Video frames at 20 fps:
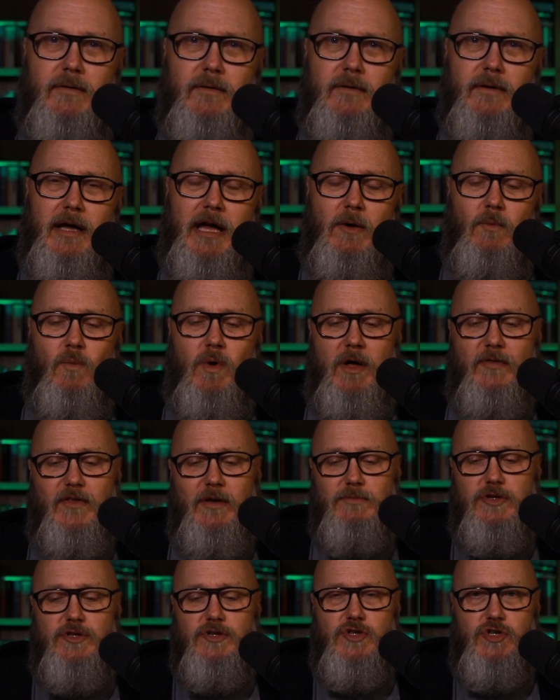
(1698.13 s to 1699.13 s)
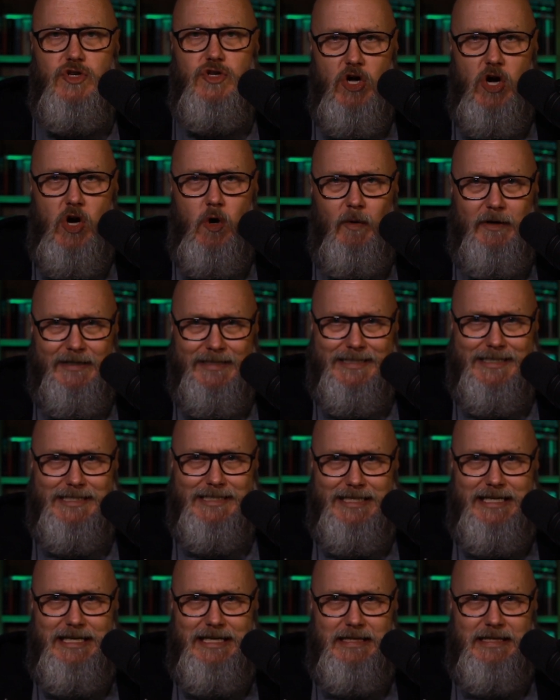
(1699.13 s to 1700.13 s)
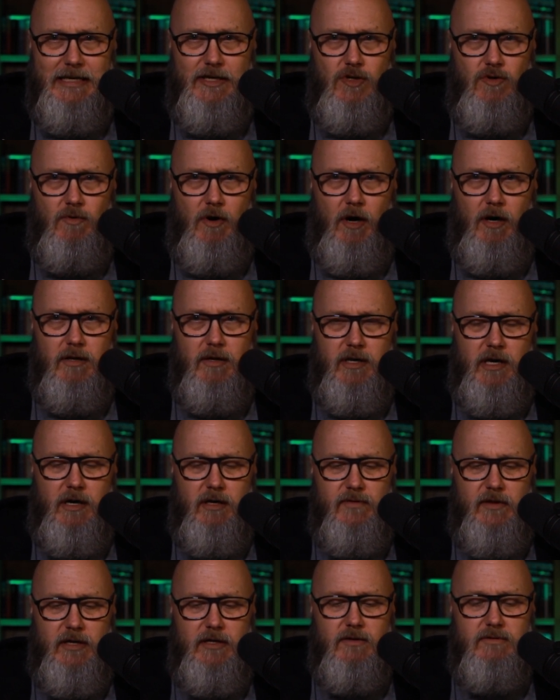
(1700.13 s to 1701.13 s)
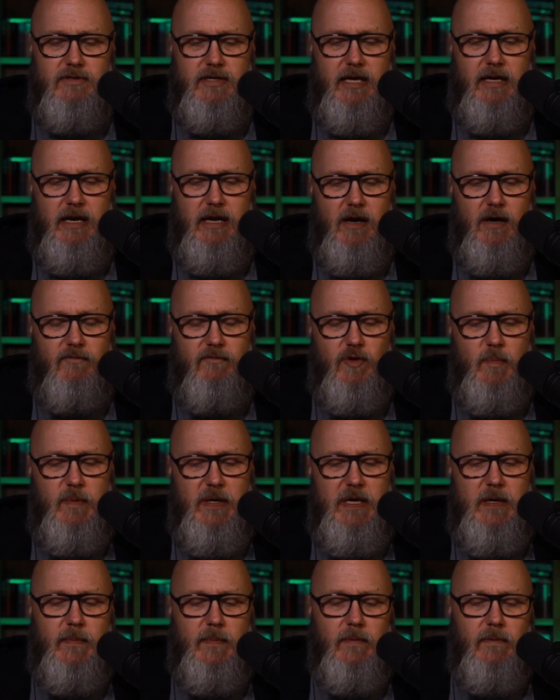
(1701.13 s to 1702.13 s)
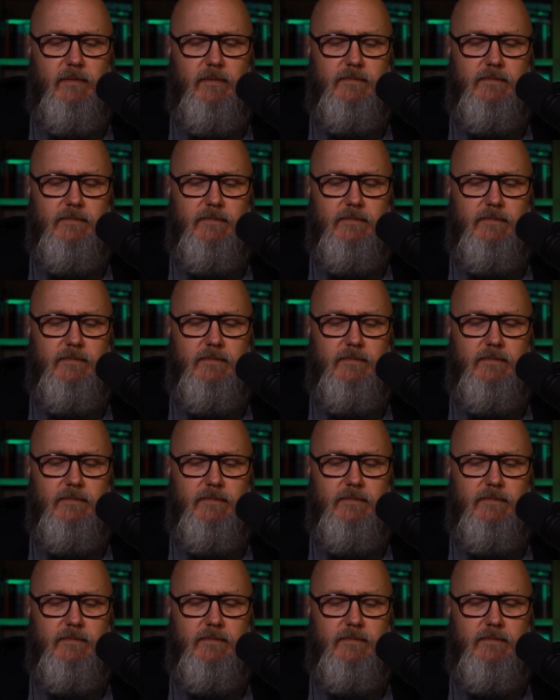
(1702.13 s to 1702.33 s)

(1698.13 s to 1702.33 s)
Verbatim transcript: I want them to know and to see that you are there and that you take care of your people.